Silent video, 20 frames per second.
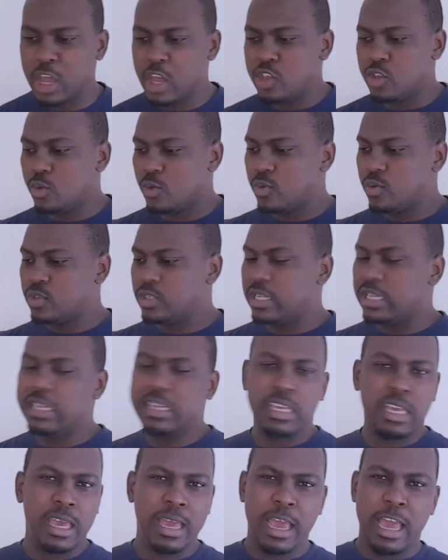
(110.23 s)
you could
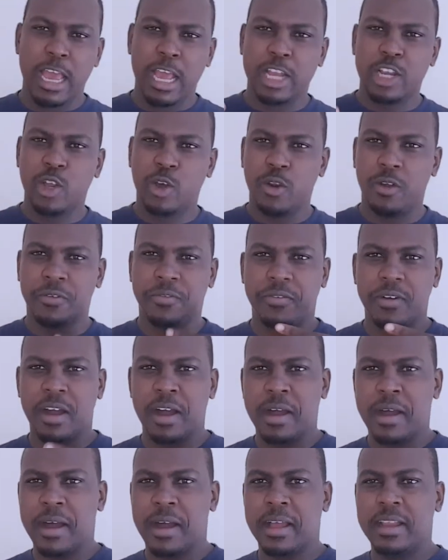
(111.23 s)
hear a lot
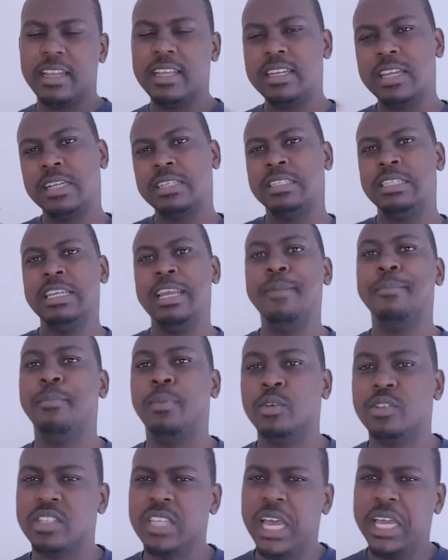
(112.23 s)
of Leonard
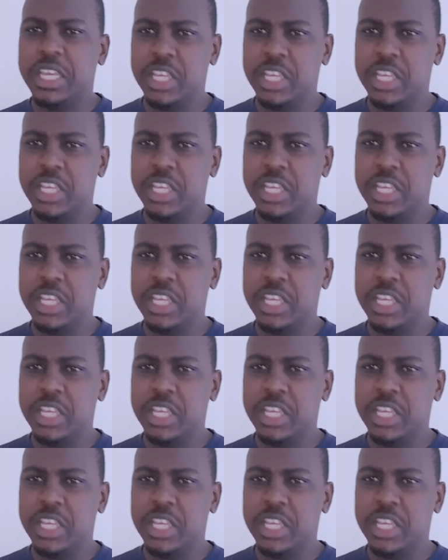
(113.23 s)
Dembo's